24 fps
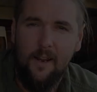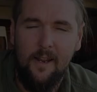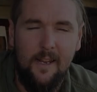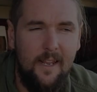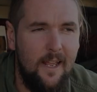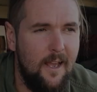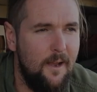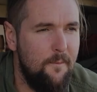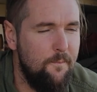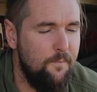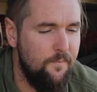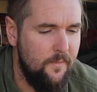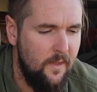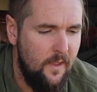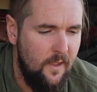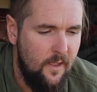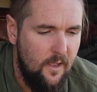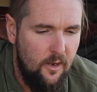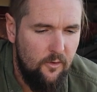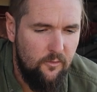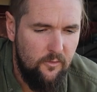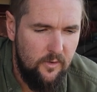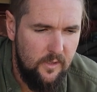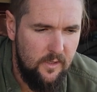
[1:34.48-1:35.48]
a
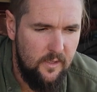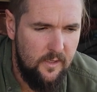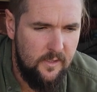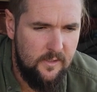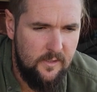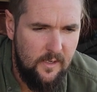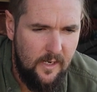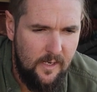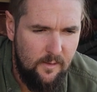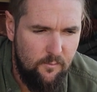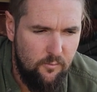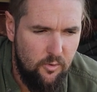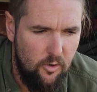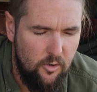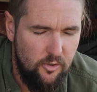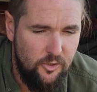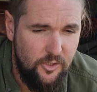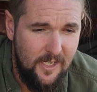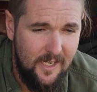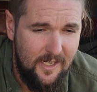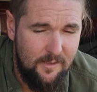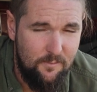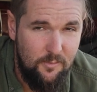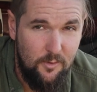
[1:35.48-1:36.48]
really exciting
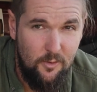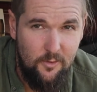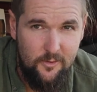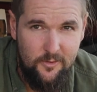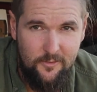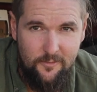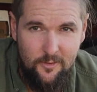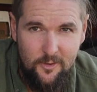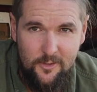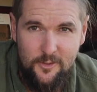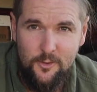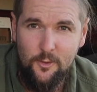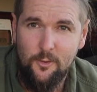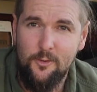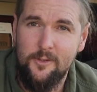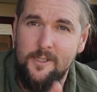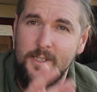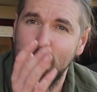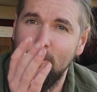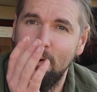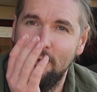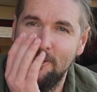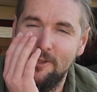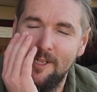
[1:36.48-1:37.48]
project, but also very
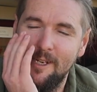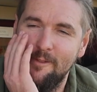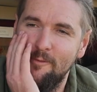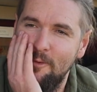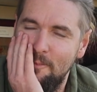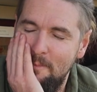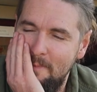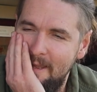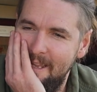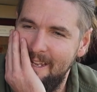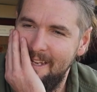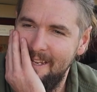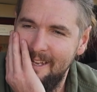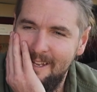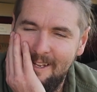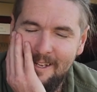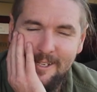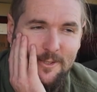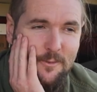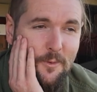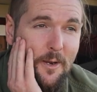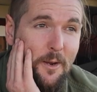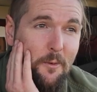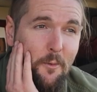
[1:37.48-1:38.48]
daunting project for me,
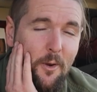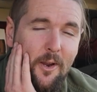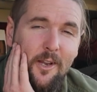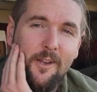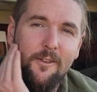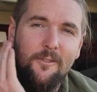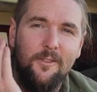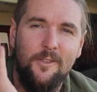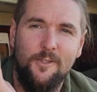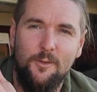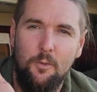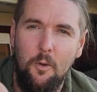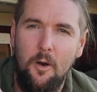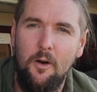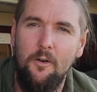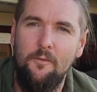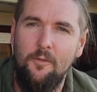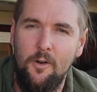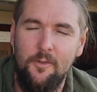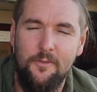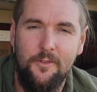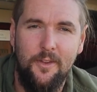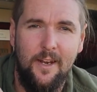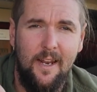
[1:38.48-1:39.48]
because we're working on the 12
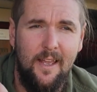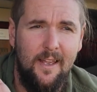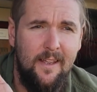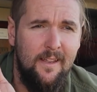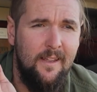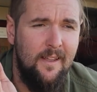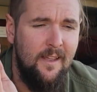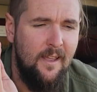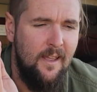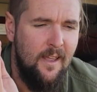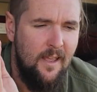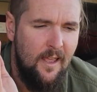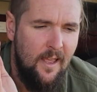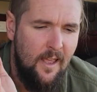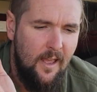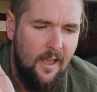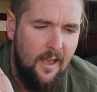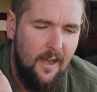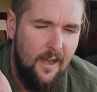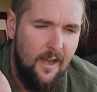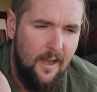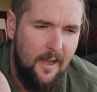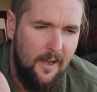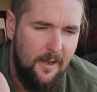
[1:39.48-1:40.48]
volt today.
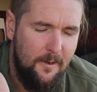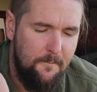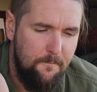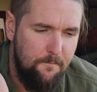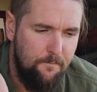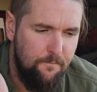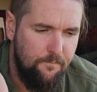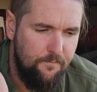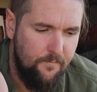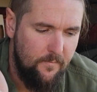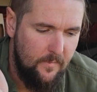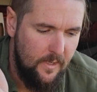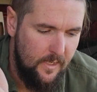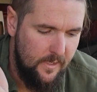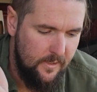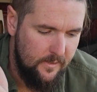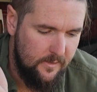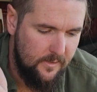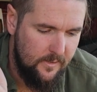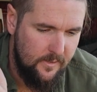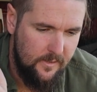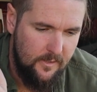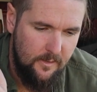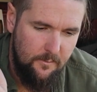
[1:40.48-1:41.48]

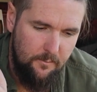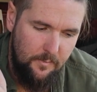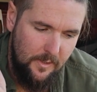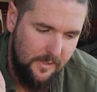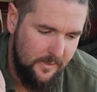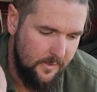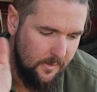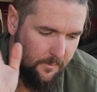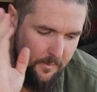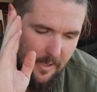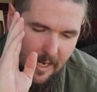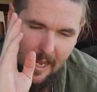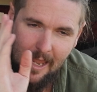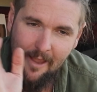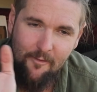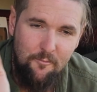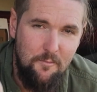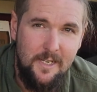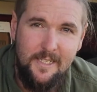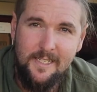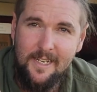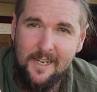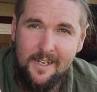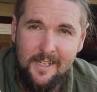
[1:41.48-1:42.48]
It's been something I
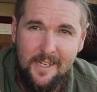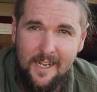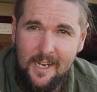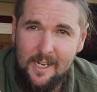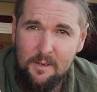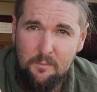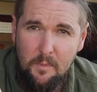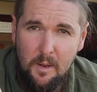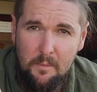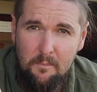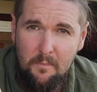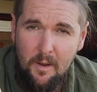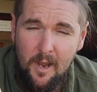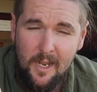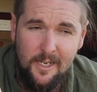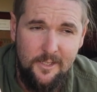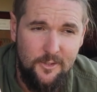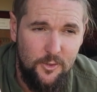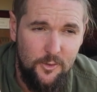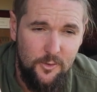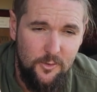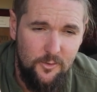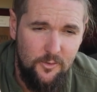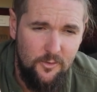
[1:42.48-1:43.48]
haven't been dedicating my
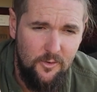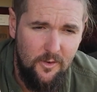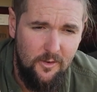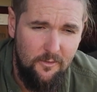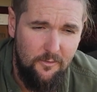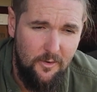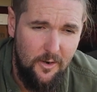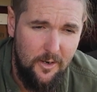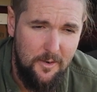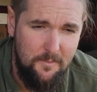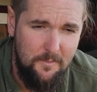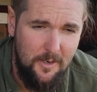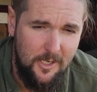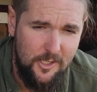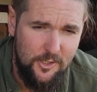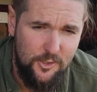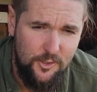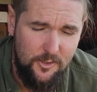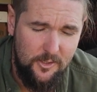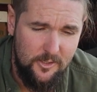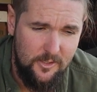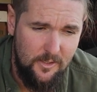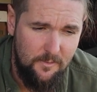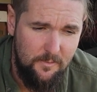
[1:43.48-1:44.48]
mind to very
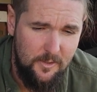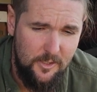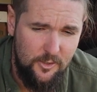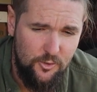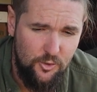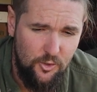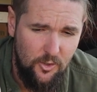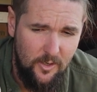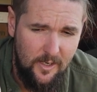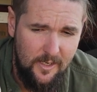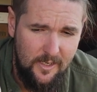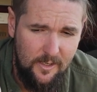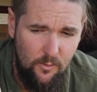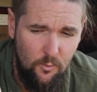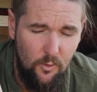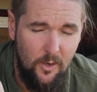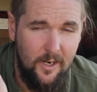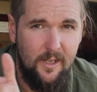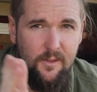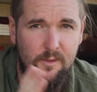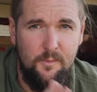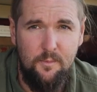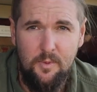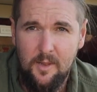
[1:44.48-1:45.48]
much, because I've been trying to
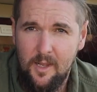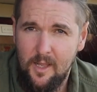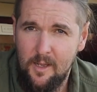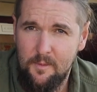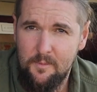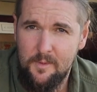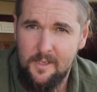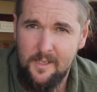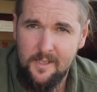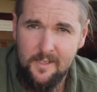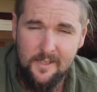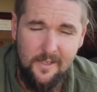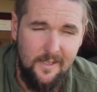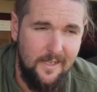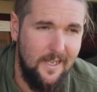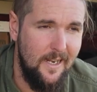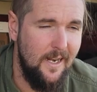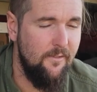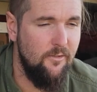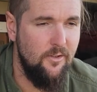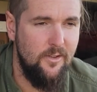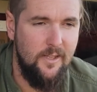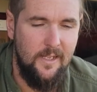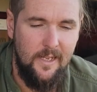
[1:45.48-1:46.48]
work out the plumbing and
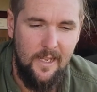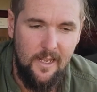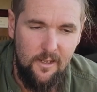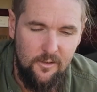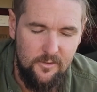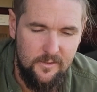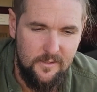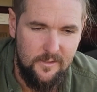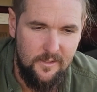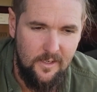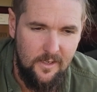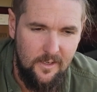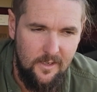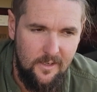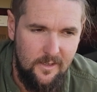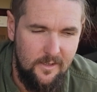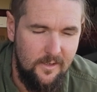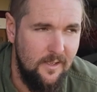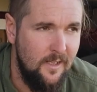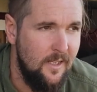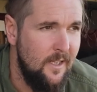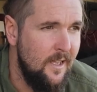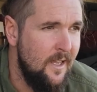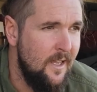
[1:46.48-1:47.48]
get everything else done.